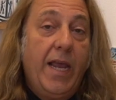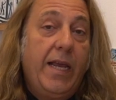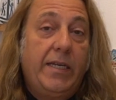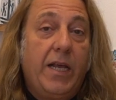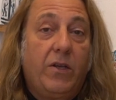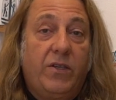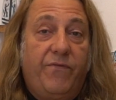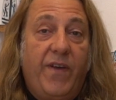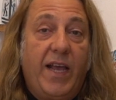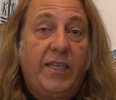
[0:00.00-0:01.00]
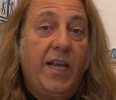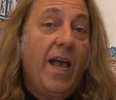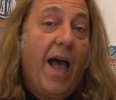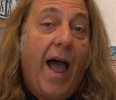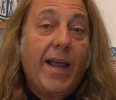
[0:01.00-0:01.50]
He tells the face,
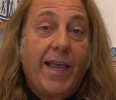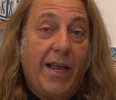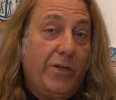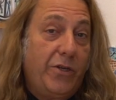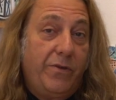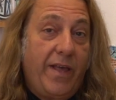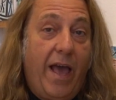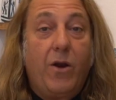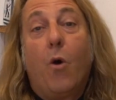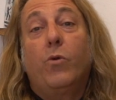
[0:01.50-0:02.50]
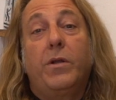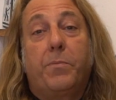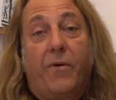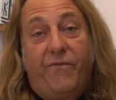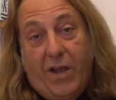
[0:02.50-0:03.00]
I can't do that, only
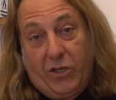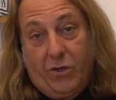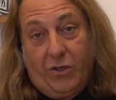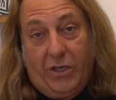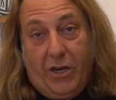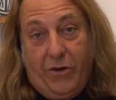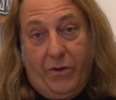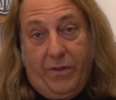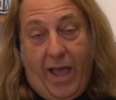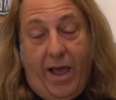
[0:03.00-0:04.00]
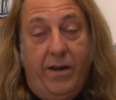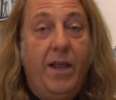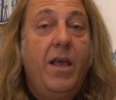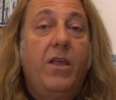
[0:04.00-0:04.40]
professionals can do that.